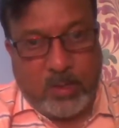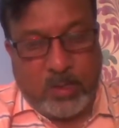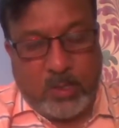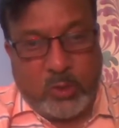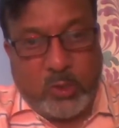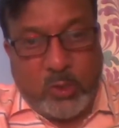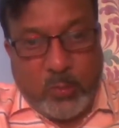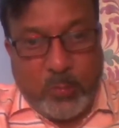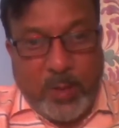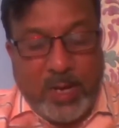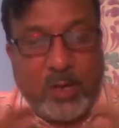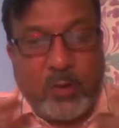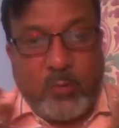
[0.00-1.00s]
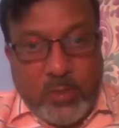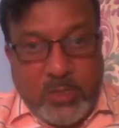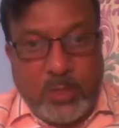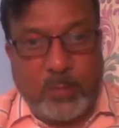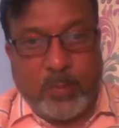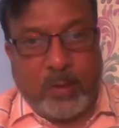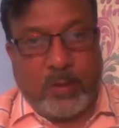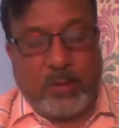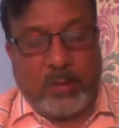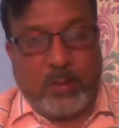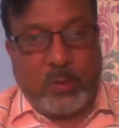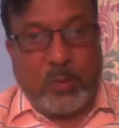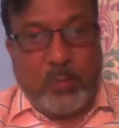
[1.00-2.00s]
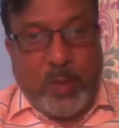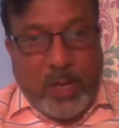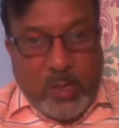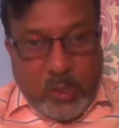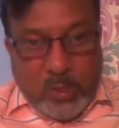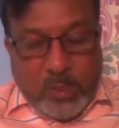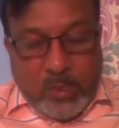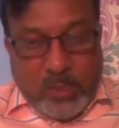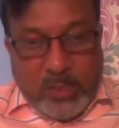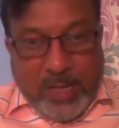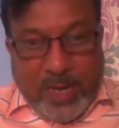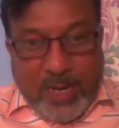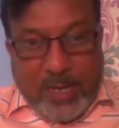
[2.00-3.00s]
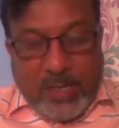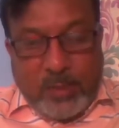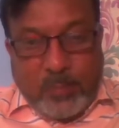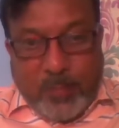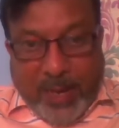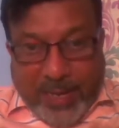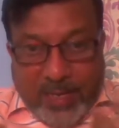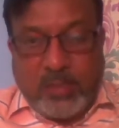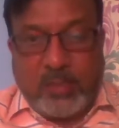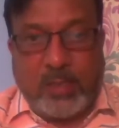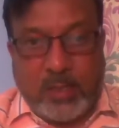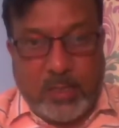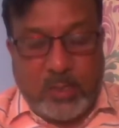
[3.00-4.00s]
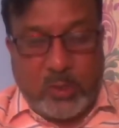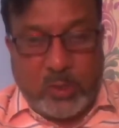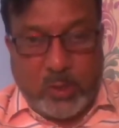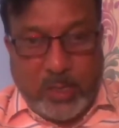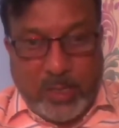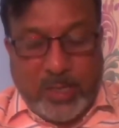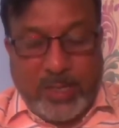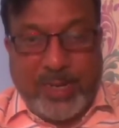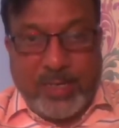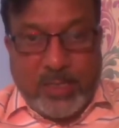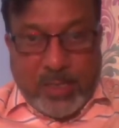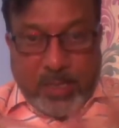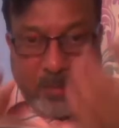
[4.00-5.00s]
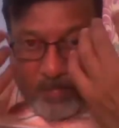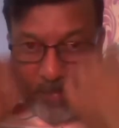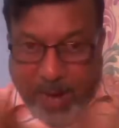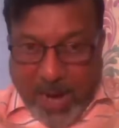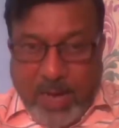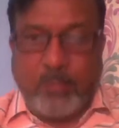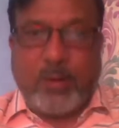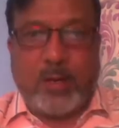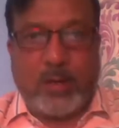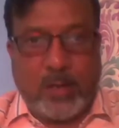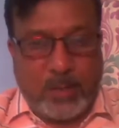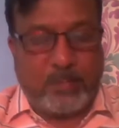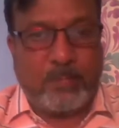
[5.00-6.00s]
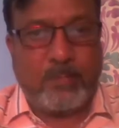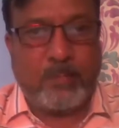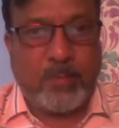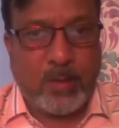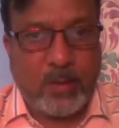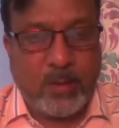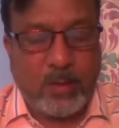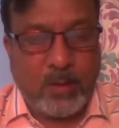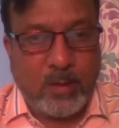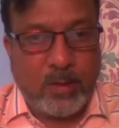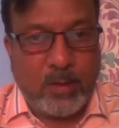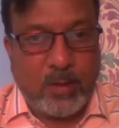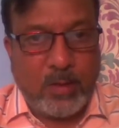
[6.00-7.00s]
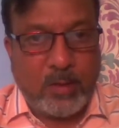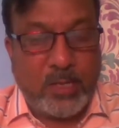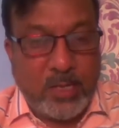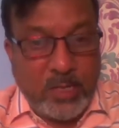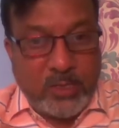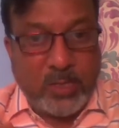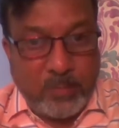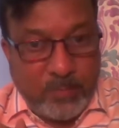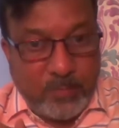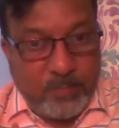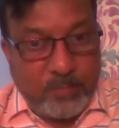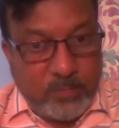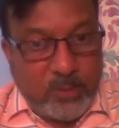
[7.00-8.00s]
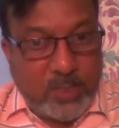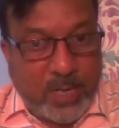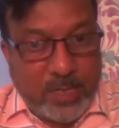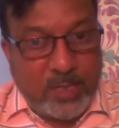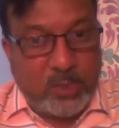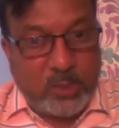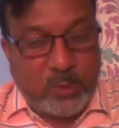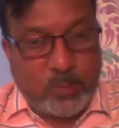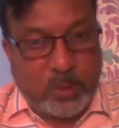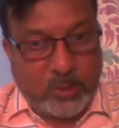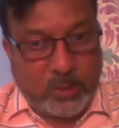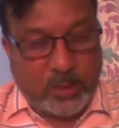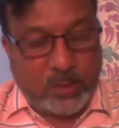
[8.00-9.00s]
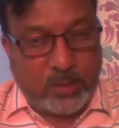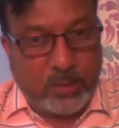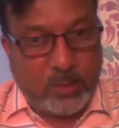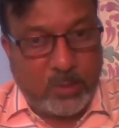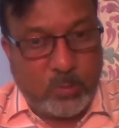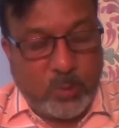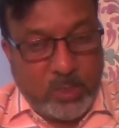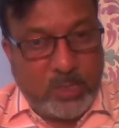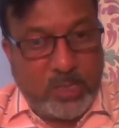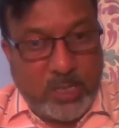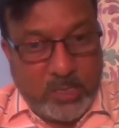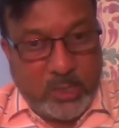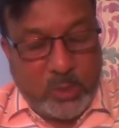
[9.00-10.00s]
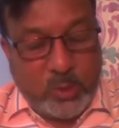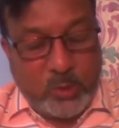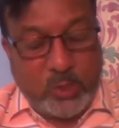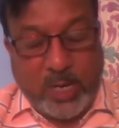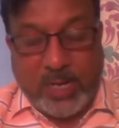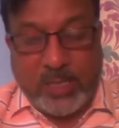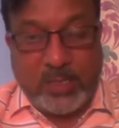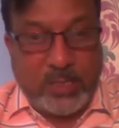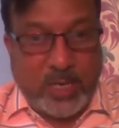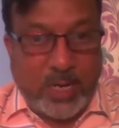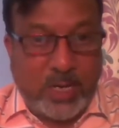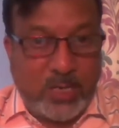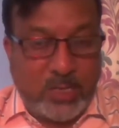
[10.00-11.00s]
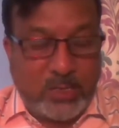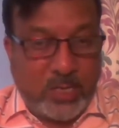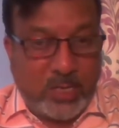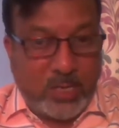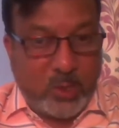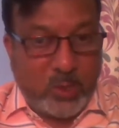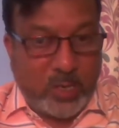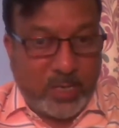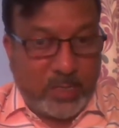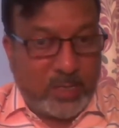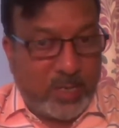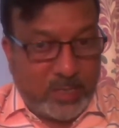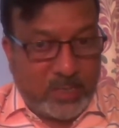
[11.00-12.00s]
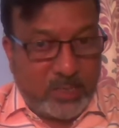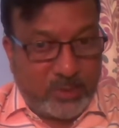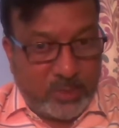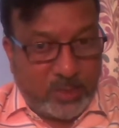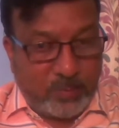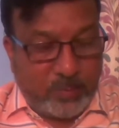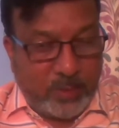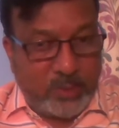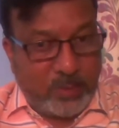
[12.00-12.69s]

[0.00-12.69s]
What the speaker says: So to make it visible, to make sure that the child is practicing it so that it gets imbibed in him, the teacher started this project. What did she do? She asked the children to get the electricity bill.